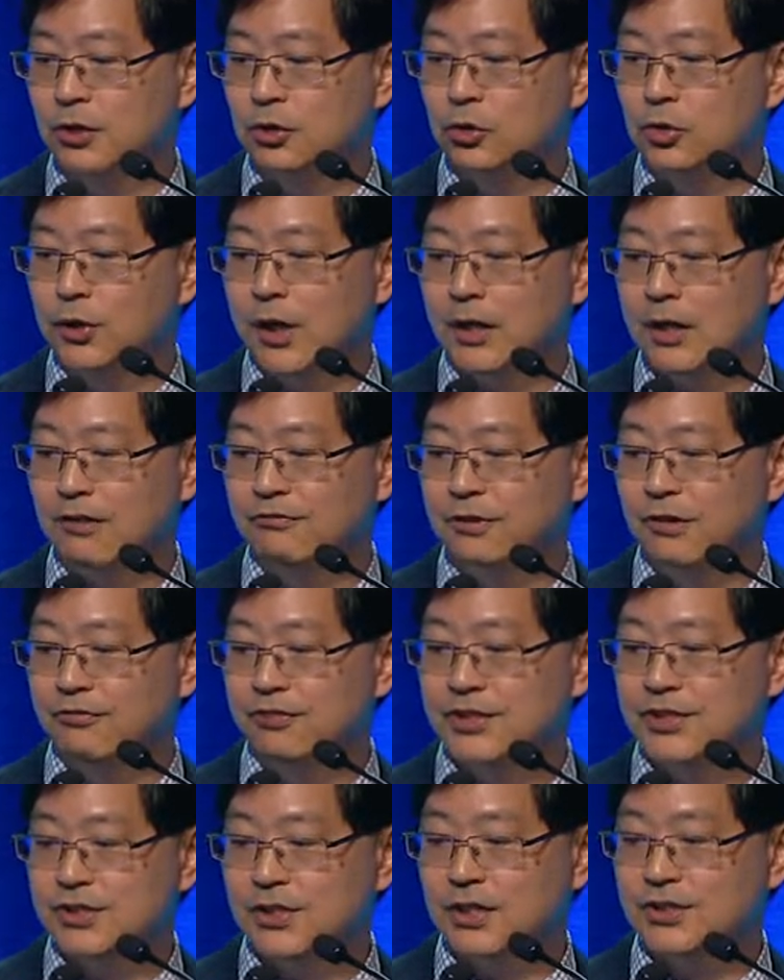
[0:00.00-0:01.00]
You can have
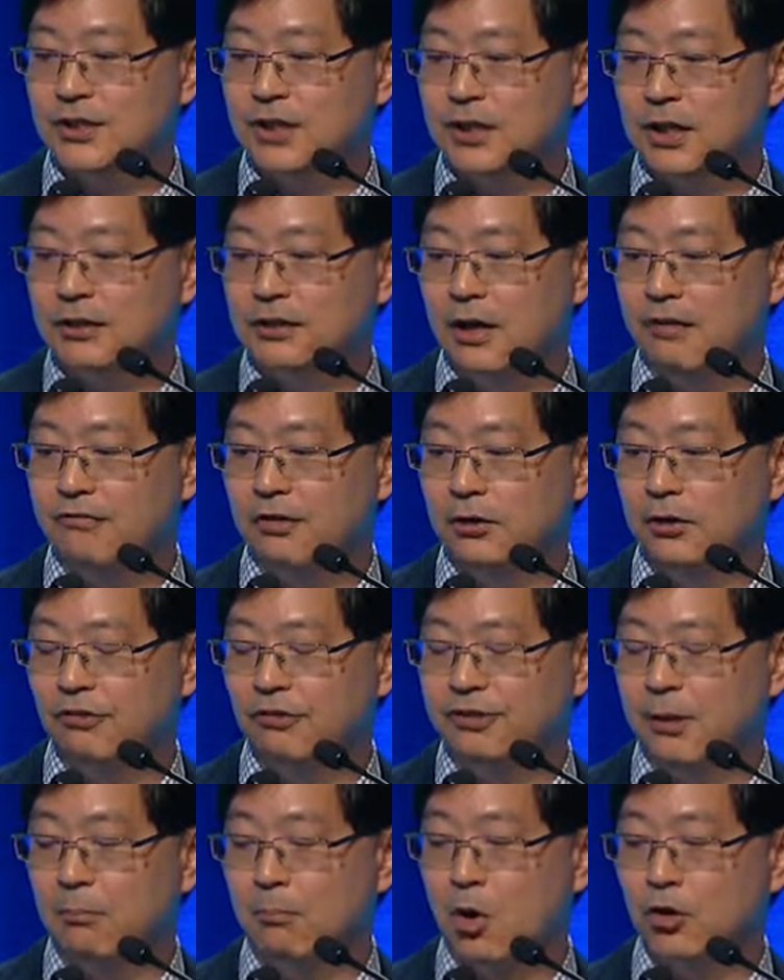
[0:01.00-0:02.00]
differences at the level
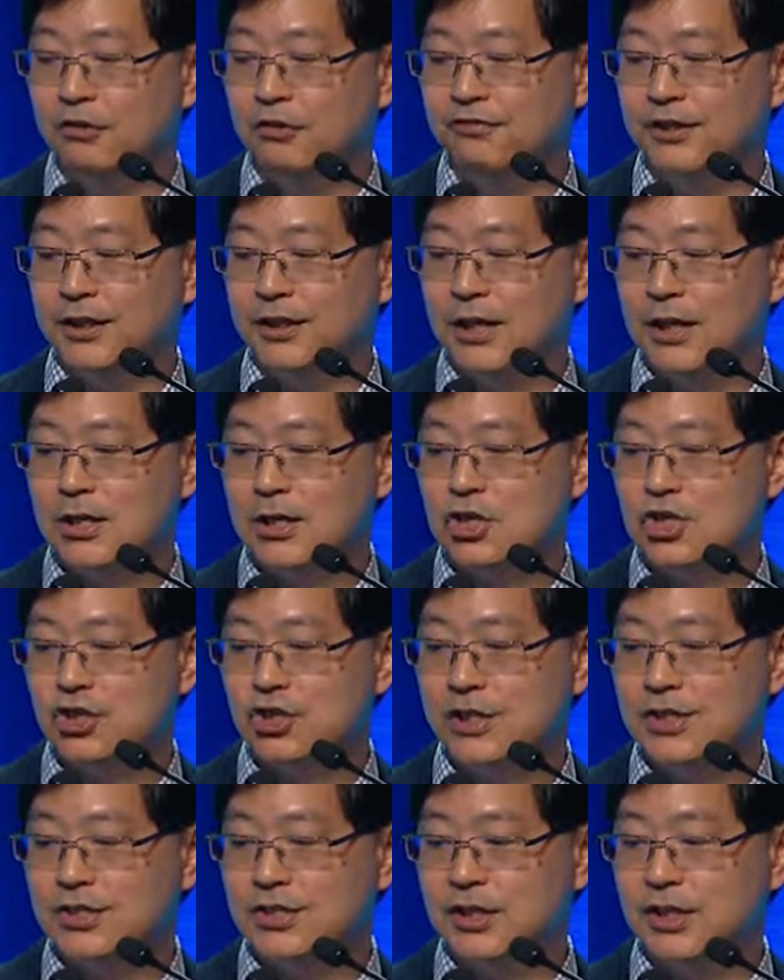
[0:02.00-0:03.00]
of the
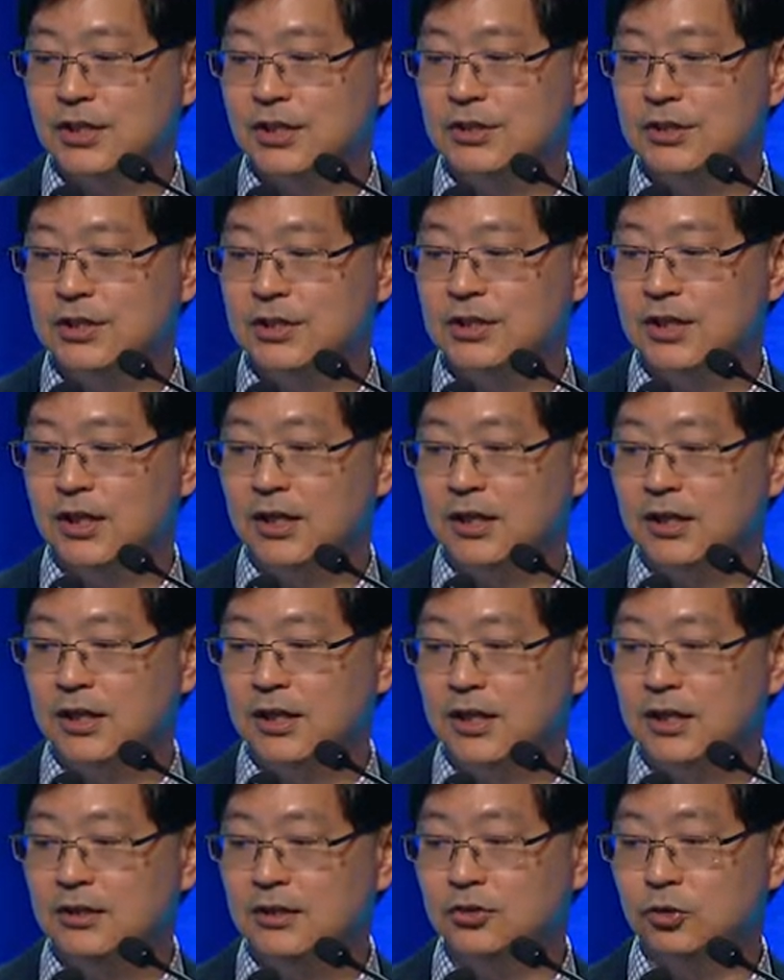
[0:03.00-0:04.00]
modifications in
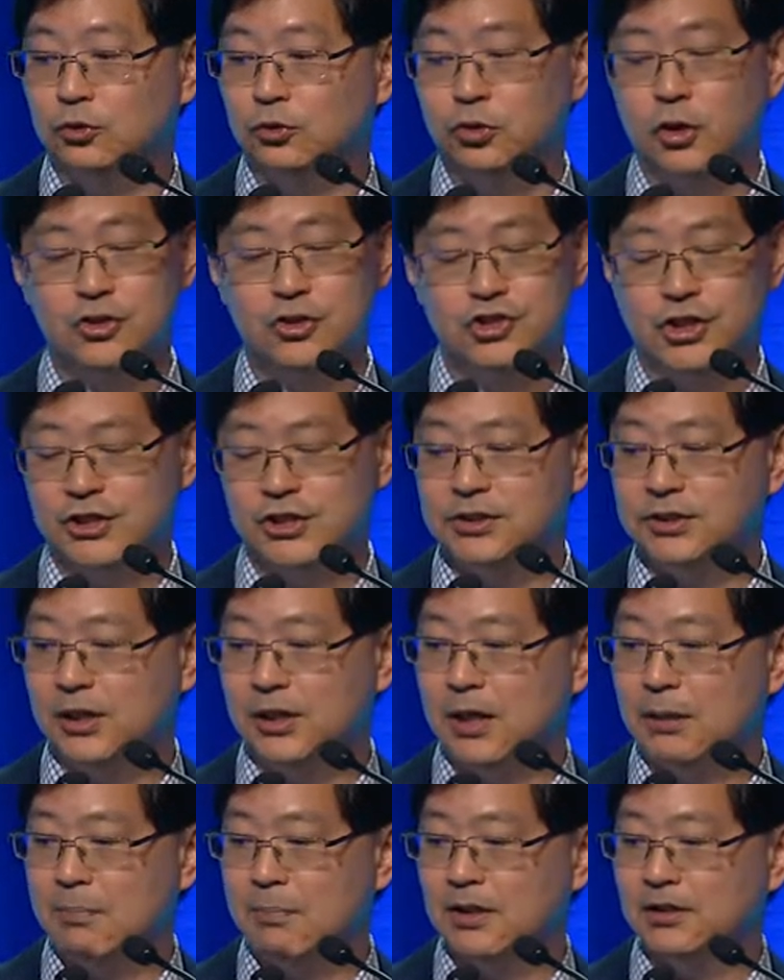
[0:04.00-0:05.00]
DNA, so not just
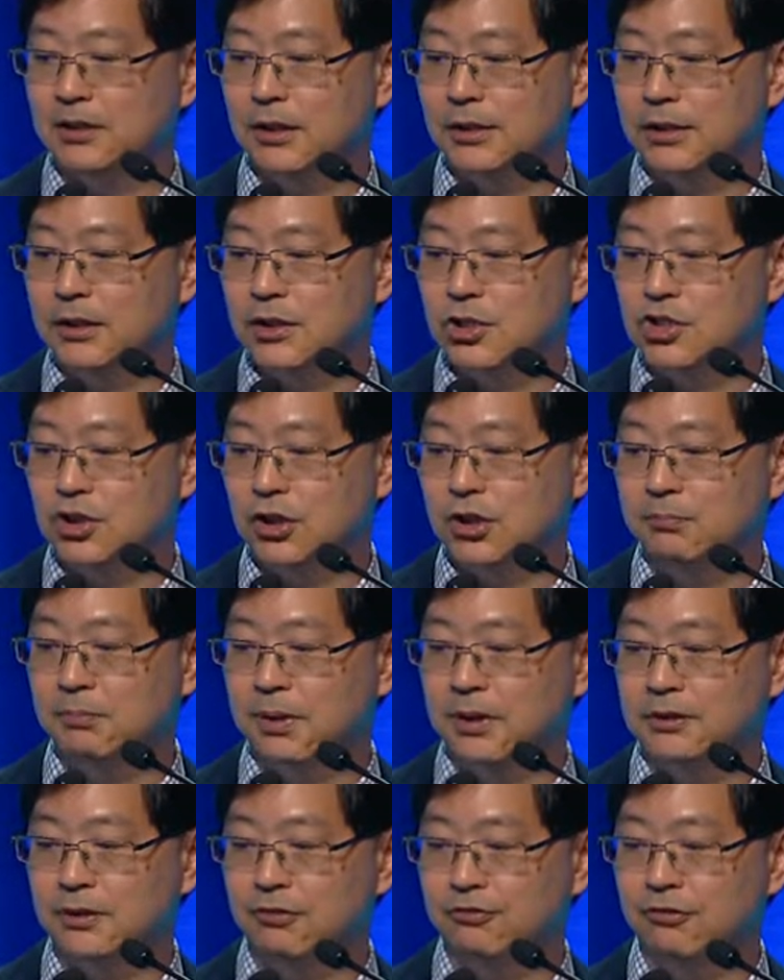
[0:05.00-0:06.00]
DNA methylation,
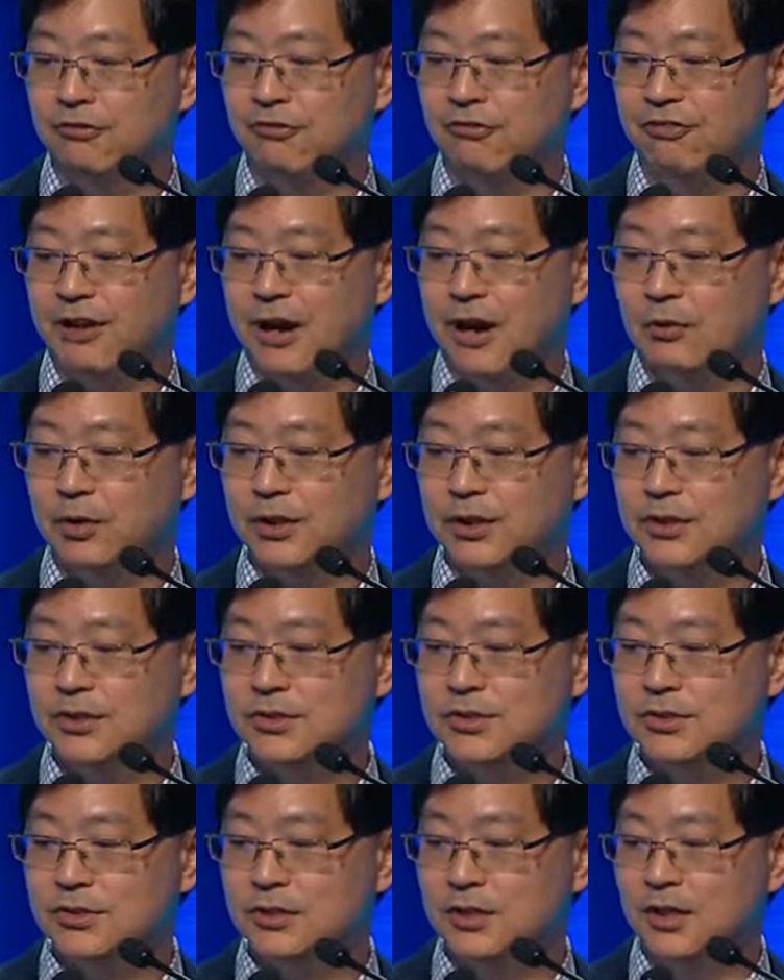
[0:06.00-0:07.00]
but different
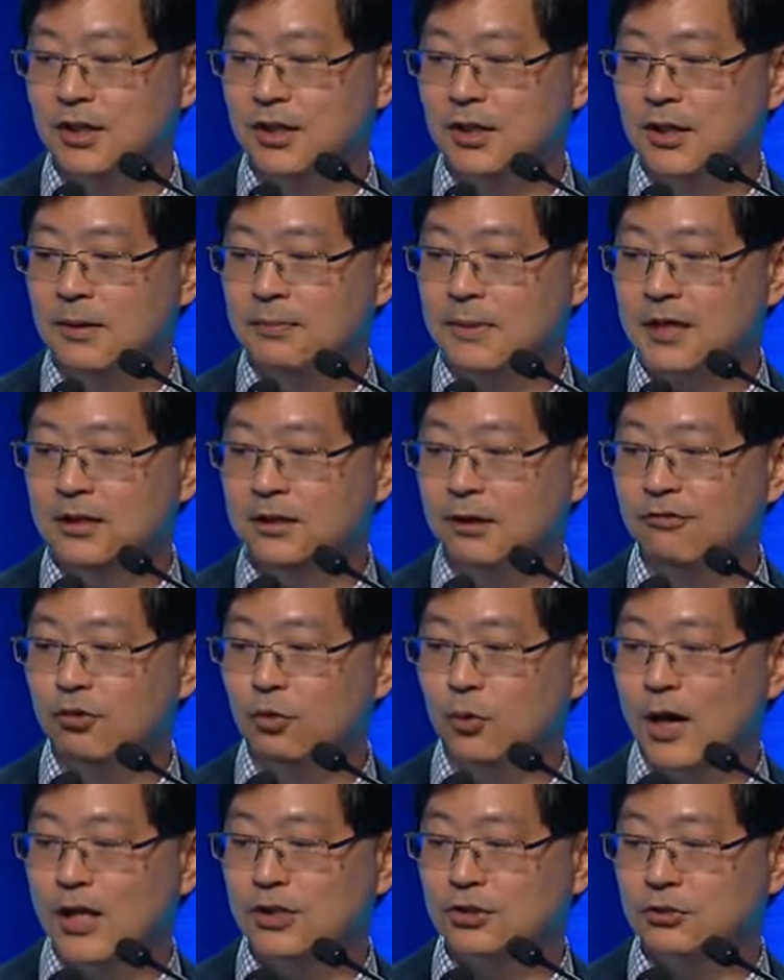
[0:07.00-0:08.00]
variants that give
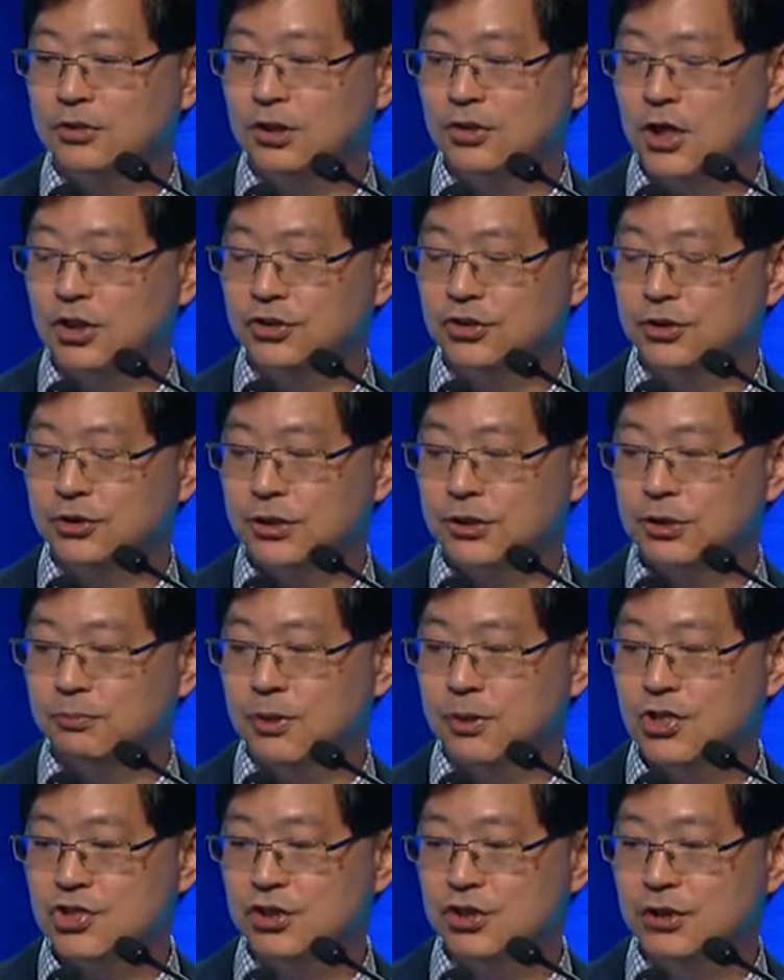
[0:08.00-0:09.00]
rise to changes in
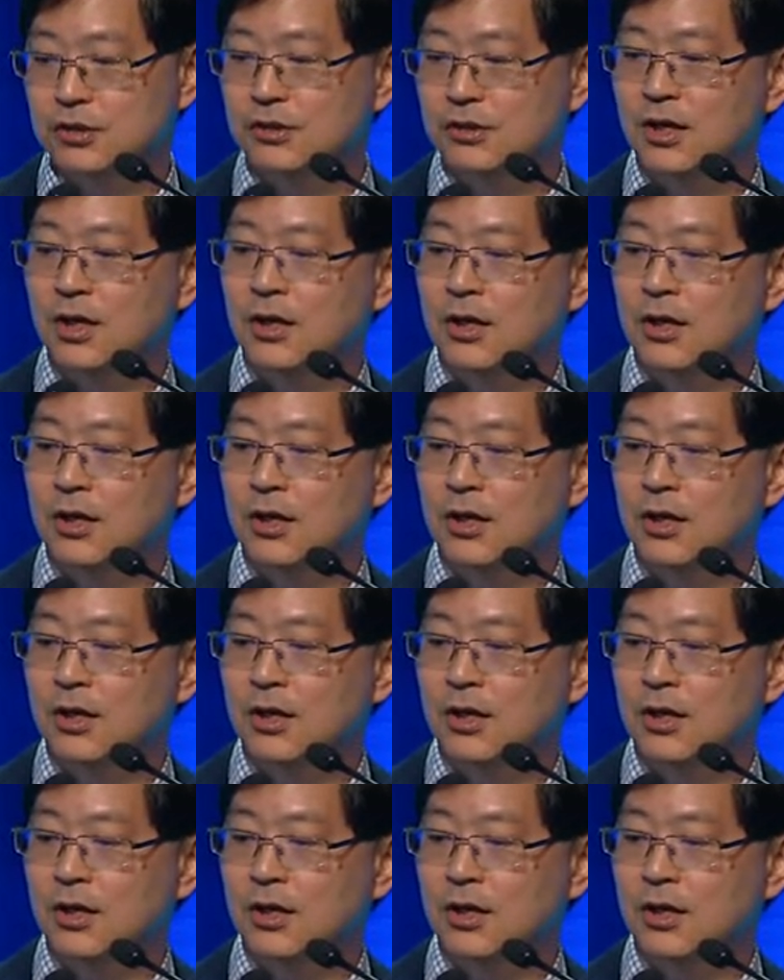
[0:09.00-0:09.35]
expression.